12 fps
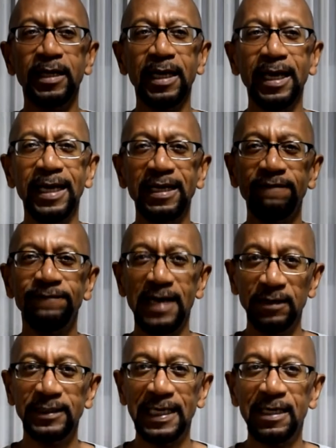And I
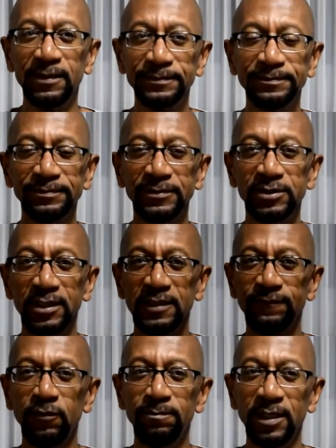found out just a
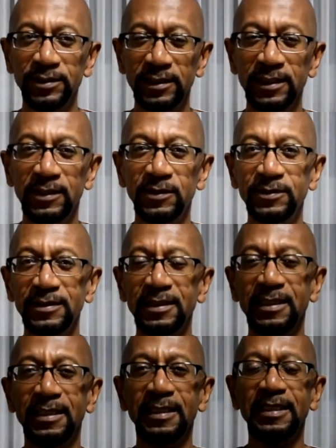few months ago
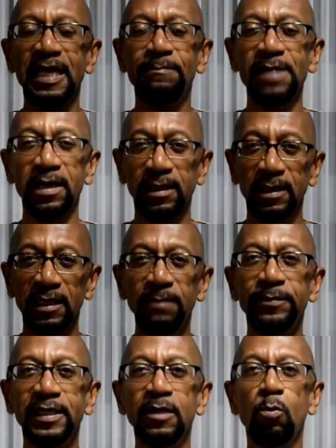that Bank
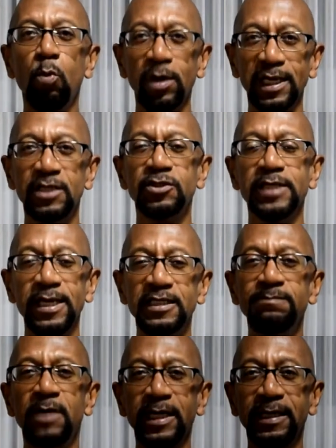Colombia will exchange
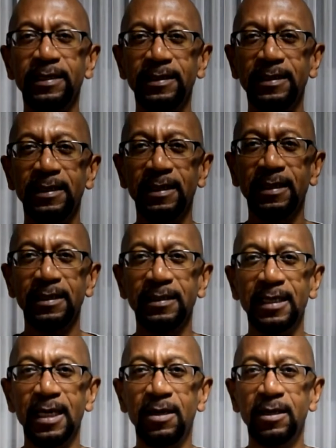money.
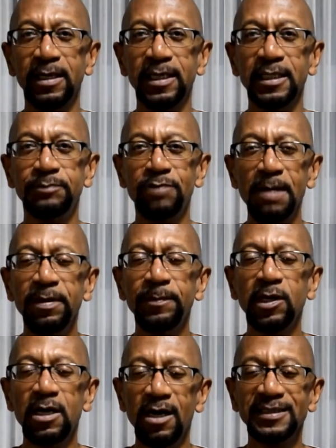Now, it's probably
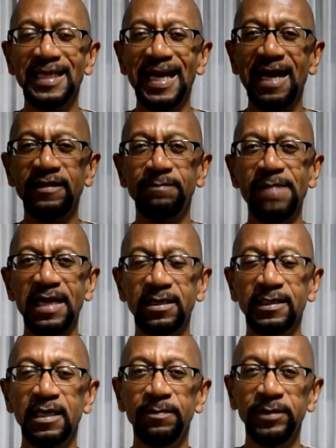because I have the Bank
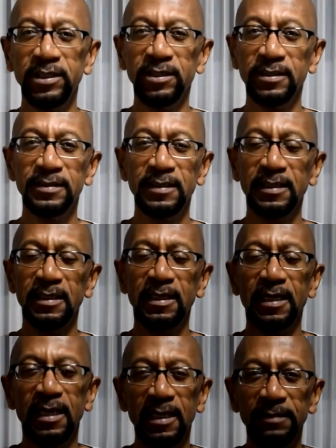Colombia
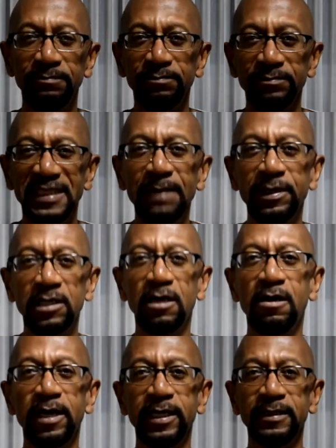debit
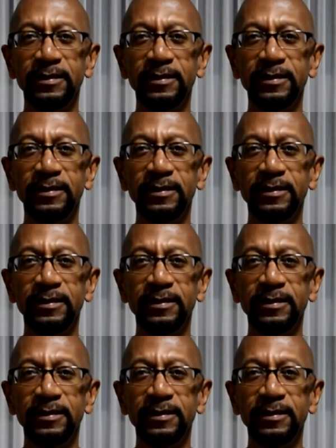card,